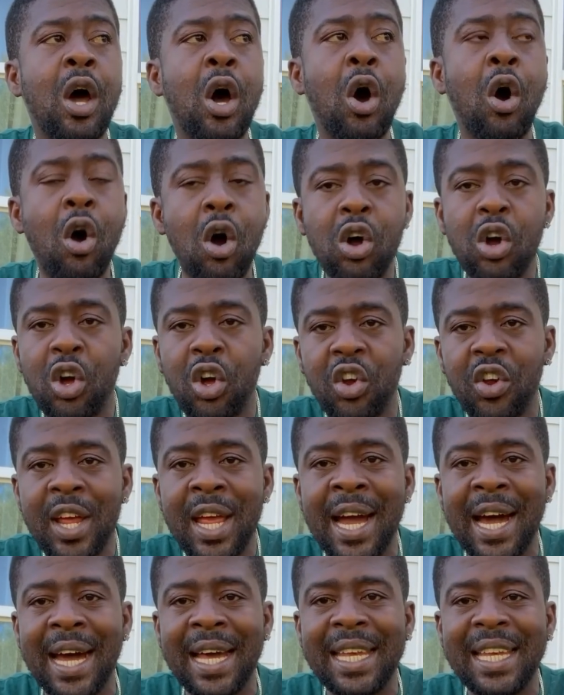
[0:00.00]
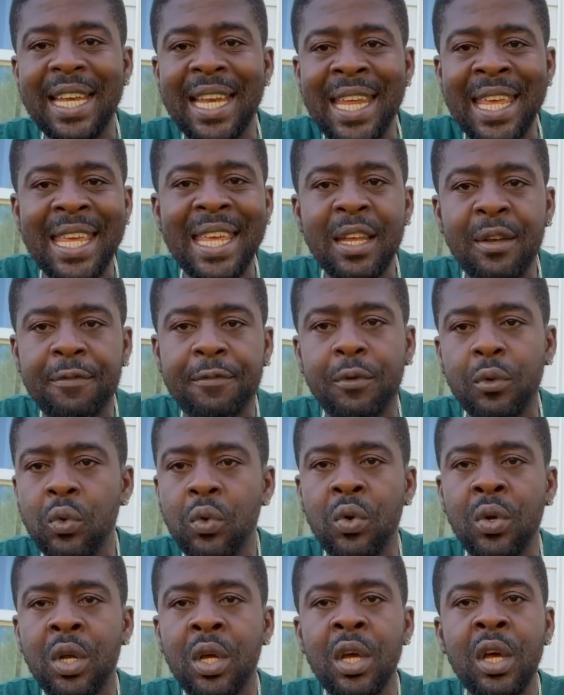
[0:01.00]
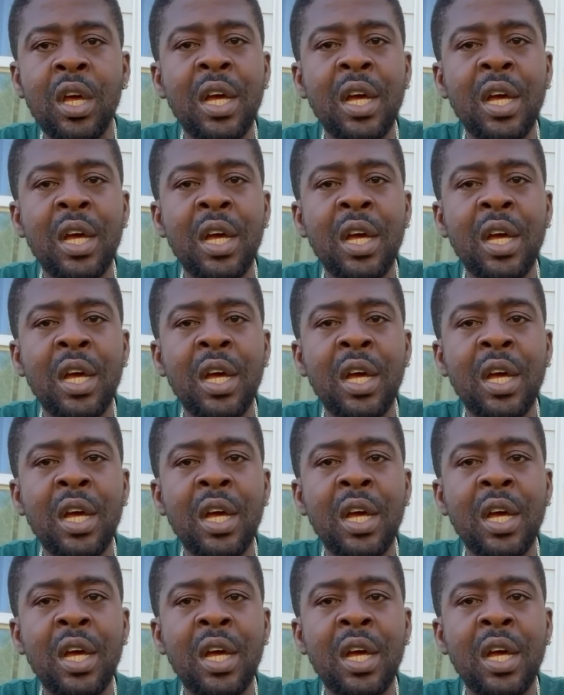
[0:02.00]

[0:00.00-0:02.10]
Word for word: hungry and need food.